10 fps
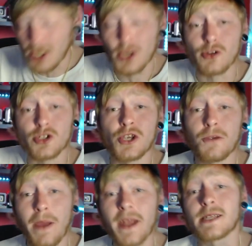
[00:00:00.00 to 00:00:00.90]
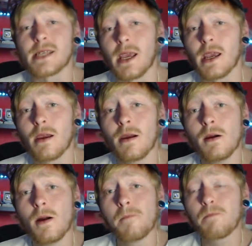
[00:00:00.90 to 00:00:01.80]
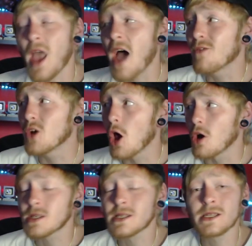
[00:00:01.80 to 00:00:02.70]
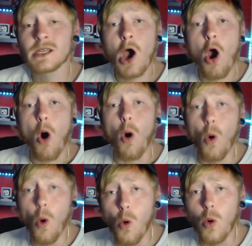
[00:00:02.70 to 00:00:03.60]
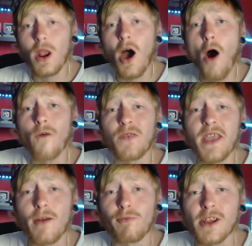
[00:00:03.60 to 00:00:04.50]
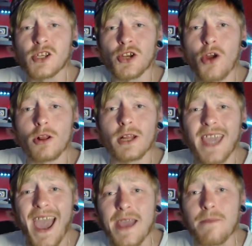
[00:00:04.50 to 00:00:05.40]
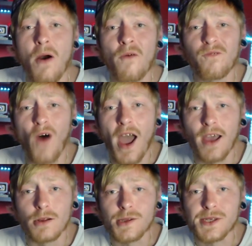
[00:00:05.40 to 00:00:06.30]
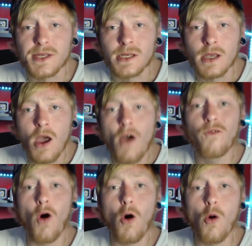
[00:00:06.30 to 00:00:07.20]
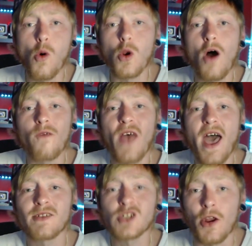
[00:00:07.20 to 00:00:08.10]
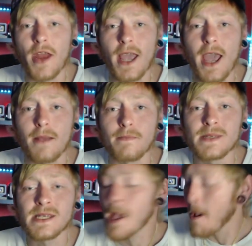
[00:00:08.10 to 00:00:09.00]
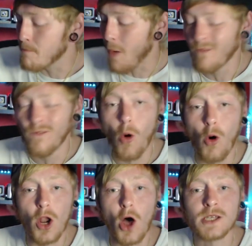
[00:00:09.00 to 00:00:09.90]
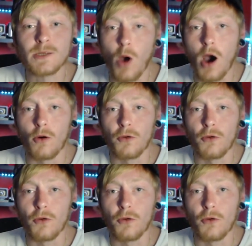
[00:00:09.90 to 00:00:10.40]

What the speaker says: stupidity, have lost all of the original game files for all of their Sonic games before Lost World.